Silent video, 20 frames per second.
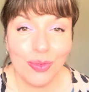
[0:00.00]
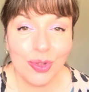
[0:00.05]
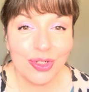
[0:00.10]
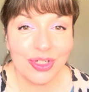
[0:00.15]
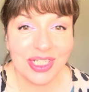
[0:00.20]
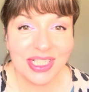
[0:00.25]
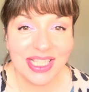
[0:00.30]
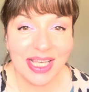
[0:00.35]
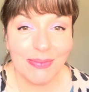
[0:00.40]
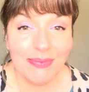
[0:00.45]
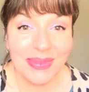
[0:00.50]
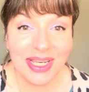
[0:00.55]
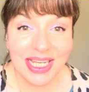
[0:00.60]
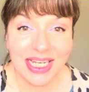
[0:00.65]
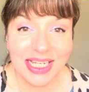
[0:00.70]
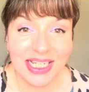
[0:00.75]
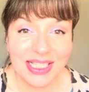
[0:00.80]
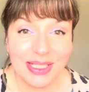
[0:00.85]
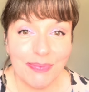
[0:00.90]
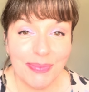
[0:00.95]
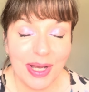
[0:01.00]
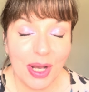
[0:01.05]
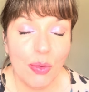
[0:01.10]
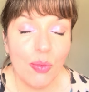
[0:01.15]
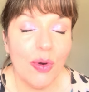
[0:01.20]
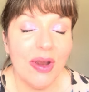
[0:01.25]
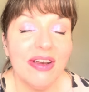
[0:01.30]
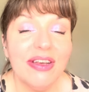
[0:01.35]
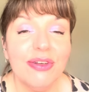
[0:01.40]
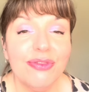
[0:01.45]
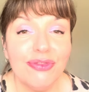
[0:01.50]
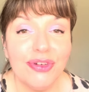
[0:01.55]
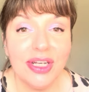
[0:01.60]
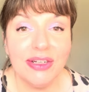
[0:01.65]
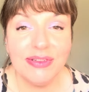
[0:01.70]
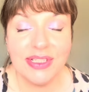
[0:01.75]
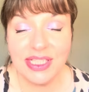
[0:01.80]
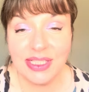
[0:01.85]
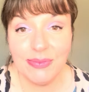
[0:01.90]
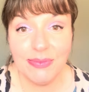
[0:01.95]
What does that mean? It's about wearing a
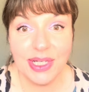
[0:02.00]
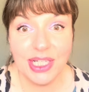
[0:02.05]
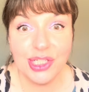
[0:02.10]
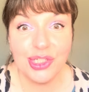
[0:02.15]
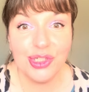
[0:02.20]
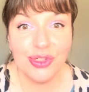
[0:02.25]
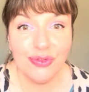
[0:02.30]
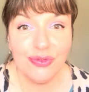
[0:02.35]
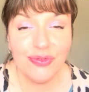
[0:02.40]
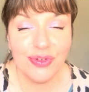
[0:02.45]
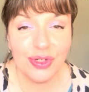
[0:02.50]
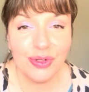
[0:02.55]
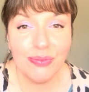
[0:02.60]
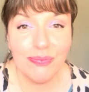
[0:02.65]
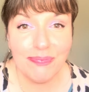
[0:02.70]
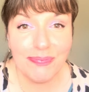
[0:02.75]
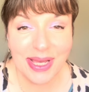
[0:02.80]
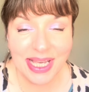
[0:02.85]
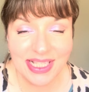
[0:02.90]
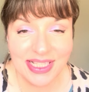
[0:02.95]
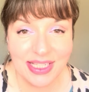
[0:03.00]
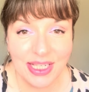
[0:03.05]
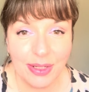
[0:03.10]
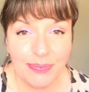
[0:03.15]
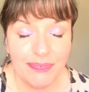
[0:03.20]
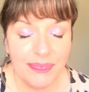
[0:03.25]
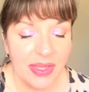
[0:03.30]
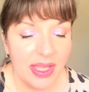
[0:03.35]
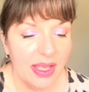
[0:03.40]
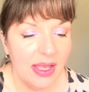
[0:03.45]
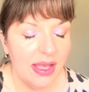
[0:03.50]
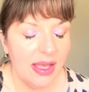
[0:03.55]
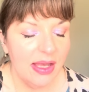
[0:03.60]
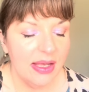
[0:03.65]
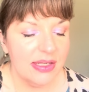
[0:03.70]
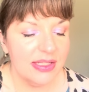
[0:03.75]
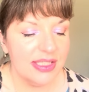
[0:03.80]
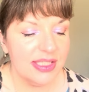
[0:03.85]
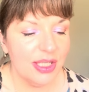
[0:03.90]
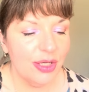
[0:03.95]
fragrance that makes you feel better.
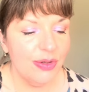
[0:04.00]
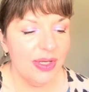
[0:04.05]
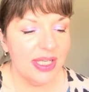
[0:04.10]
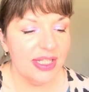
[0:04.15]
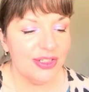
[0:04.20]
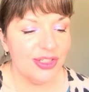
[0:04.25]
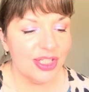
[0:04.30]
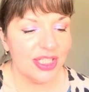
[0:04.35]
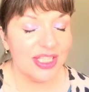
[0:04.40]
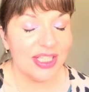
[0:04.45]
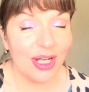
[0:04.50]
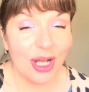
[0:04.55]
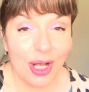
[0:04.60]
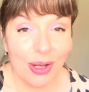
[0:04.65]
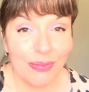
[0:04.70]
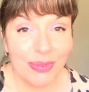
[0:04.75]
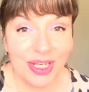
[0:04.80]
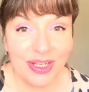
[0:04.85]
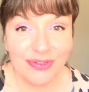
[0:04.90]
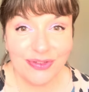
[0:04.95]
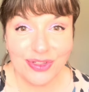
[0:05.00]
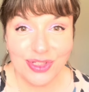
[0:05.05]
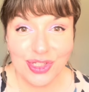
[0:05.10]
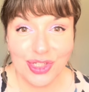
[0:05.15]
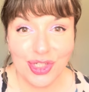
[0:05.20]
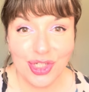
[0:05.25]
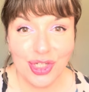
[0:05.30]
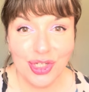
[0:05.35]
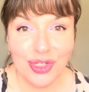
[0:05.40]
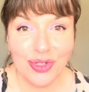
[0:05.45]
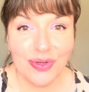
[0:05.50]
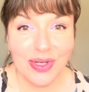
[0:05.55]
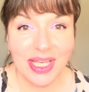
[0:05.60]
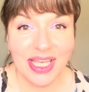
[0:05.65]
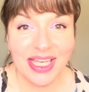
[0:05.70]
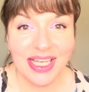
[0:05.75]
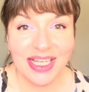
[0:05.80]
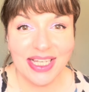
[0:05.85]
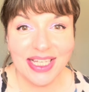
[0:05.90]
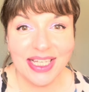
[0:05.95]
So it just uplifts you,
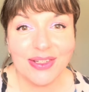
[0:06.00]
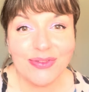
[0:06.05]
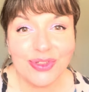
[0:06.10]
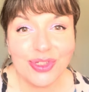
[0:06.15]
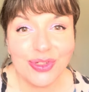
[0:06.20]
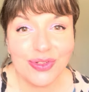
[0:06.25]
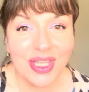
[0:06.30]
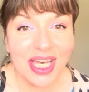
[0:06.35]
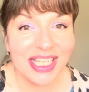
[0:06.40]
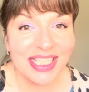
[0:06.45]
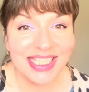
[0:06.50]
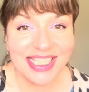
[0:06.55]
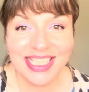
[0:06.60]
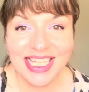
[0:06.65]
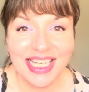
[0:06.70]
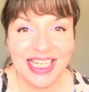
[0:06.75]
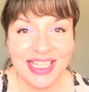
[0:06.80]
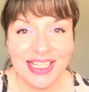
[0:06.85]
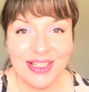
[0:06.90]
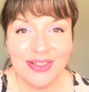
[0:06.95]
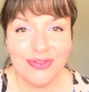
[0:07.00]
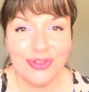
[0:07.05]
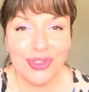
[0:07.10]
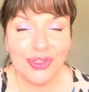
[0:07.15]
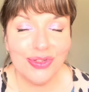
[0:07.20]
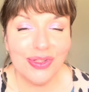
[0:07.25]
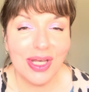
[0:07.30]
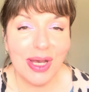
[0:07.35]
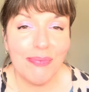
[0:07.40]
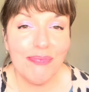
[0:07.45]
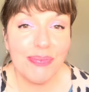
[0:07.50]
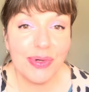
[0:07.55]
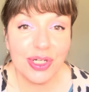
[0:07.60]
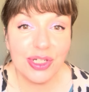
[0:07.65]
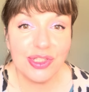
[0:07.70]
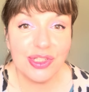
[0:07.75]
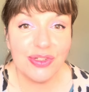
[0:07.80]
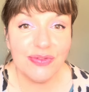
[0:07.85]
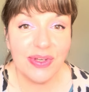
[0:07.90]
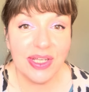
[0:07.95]
it gives you that zing, it gives you that
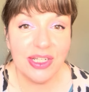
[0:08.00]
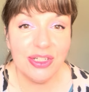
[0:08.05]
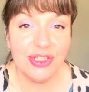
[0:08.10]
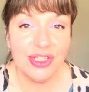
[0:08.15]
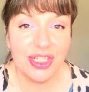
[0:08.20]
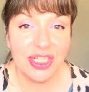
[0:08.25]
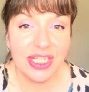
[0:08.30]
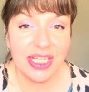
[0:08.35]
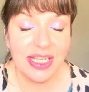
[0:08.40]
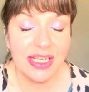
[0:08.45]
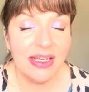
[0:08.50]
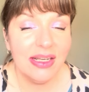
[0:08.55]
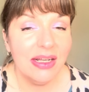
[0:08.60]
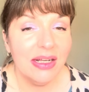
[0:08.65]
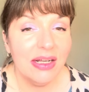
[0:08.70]
burst of energy.